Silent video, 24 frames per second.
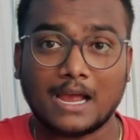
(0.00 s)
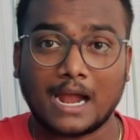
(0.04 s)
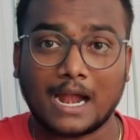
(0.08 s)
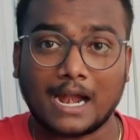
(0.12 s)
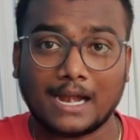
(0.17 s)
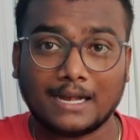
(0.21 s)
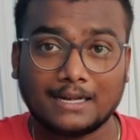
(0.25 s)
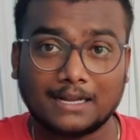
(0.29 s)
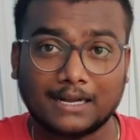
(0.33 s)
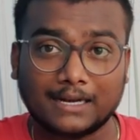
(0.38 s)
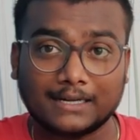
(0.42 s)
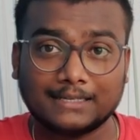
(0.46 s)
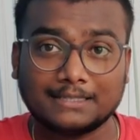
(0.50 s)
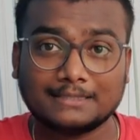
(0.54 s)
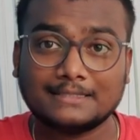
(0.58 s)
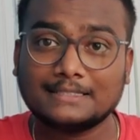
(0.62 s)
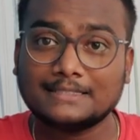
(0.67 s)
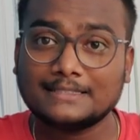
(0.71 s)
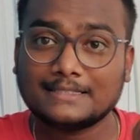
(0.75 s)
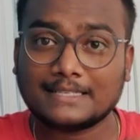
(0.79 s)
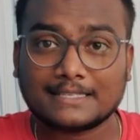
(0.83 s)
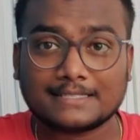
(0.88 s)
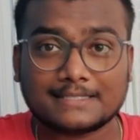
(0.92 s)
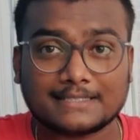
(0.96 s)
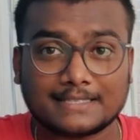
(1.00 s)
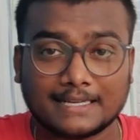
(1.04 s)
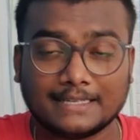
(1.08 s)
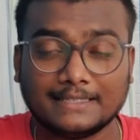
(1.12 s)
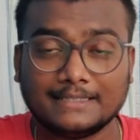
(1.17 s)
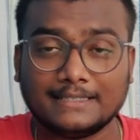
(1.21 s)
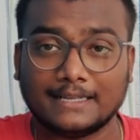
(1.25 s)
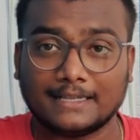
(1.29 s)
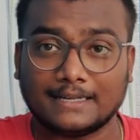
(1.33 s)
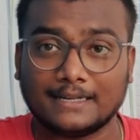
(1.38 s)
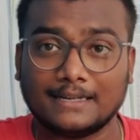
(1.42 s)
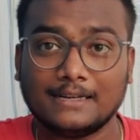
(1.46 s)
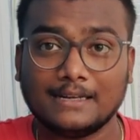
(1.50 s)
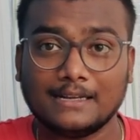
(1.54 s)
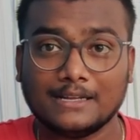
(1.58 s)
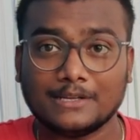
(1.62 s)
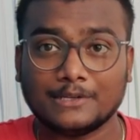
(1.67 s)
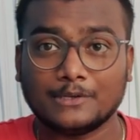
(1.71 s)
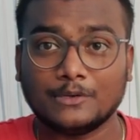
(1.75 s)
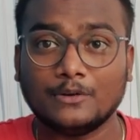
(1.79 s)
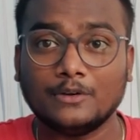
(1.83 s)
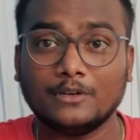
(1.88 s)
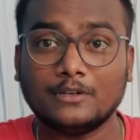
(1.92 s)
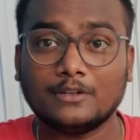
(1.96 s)
And under the test center,
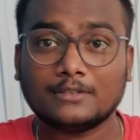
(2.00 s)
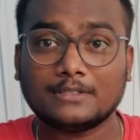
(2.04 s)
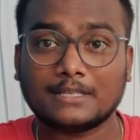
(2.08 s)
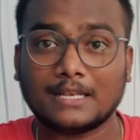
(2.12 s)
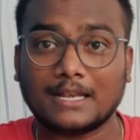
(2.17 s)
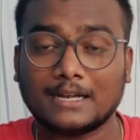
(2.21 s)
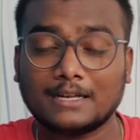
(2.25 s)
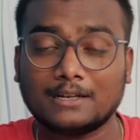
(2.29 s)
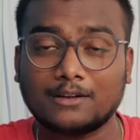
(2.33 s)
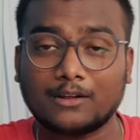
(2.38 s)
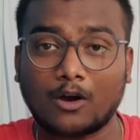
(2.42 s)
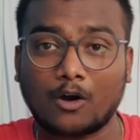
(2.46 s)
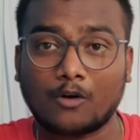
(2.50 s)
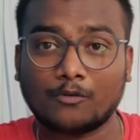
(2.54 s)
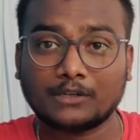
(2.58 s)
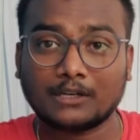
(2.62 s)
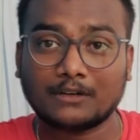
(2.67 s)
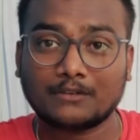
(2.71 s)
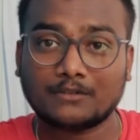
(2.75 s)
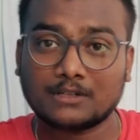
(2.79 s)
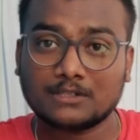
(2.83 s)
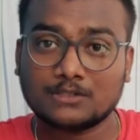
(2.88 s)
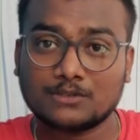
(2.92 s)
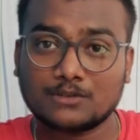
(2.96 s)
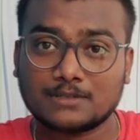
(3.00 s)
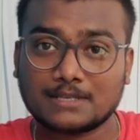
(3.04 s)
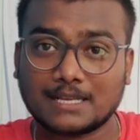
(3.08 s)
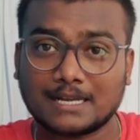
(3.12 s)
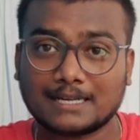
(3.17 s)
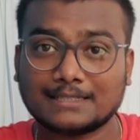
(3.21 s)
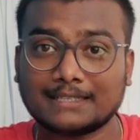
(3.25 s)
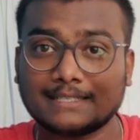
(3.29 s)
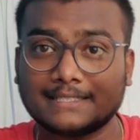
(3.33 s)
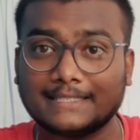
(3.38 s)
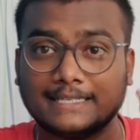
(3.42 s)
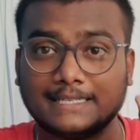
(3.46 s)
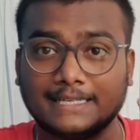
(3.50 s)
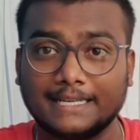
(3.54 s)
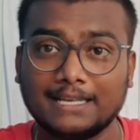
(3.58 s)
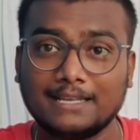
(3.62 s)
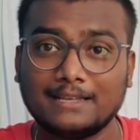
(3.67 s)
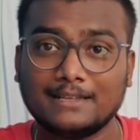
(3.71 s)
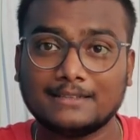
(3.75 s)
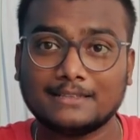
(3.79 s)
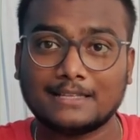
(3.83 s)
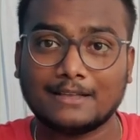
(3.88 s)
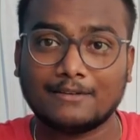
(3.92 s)
you need to select, once you select the city,